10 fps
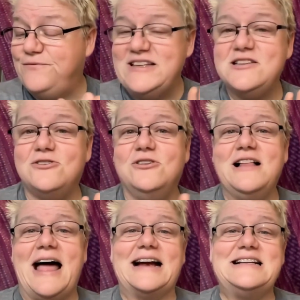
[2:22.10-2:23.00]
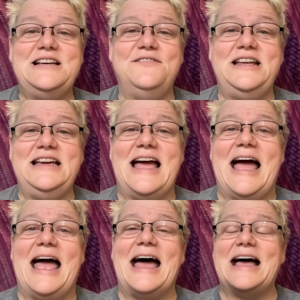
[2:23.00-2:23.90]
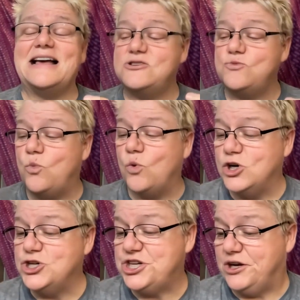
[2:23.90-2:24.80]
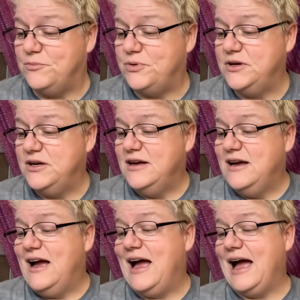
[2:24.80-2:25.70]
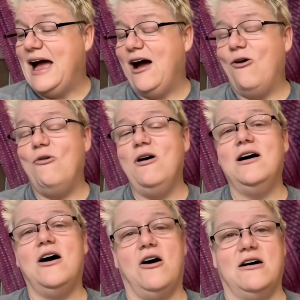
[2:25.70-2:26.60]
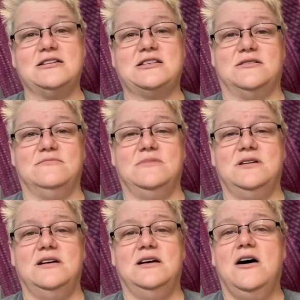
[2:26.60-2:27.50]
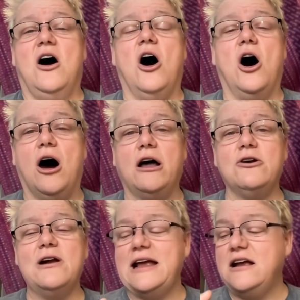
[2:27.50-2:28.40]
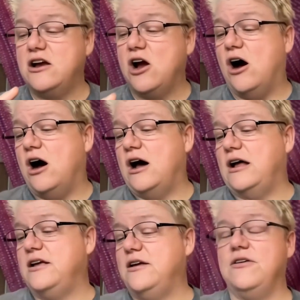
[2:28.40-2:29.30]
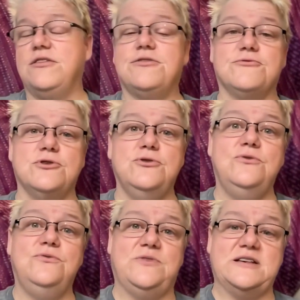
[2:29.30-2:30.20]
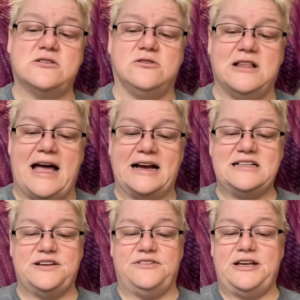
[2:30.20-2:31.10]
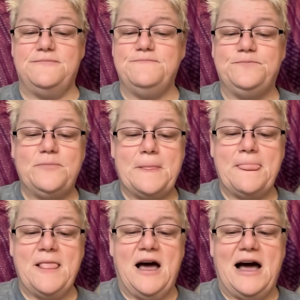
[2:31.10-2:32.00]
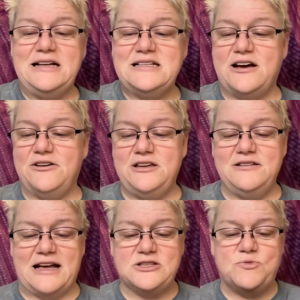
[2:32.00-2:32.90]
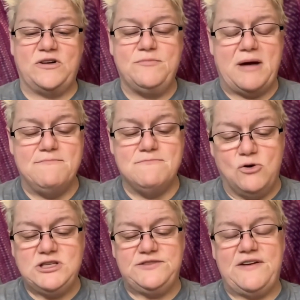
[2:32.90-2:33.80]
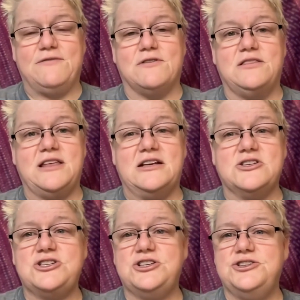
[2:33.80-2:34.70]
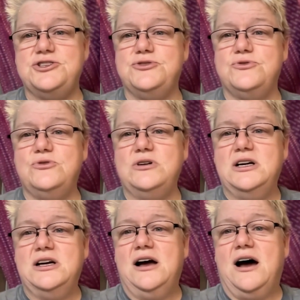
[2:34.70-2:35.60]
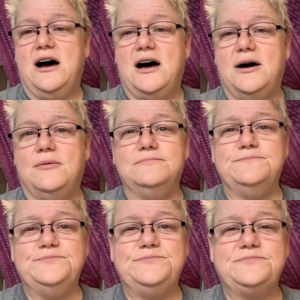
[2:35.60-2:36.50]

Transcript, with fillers: physical activity as worship. How awesome honoring God through physical activity. I tell you, that's one of my most favorite things to do. Um,